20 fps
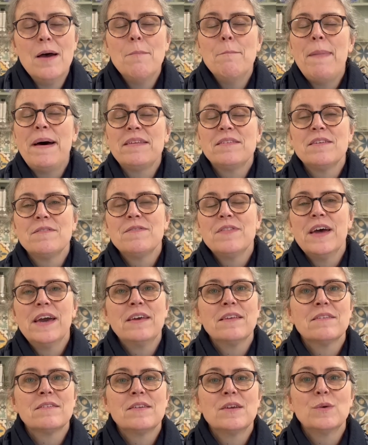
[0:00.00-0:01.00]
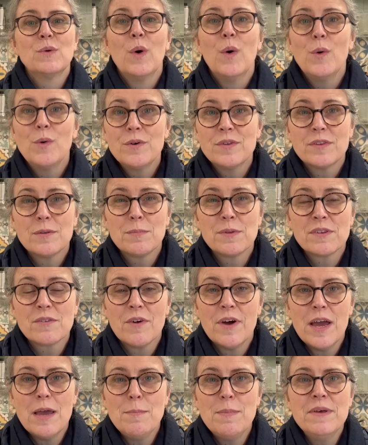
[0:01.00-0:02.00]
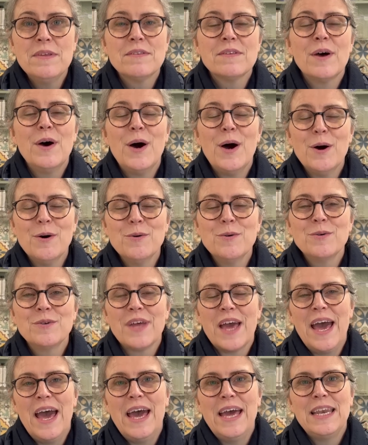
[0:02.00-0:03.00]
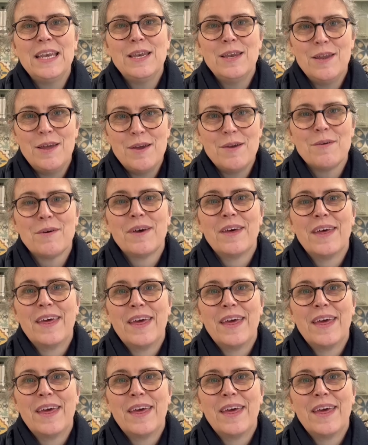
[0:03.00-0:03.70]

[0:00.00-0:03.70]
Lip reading: Massive thanks to all subscribers, old and new.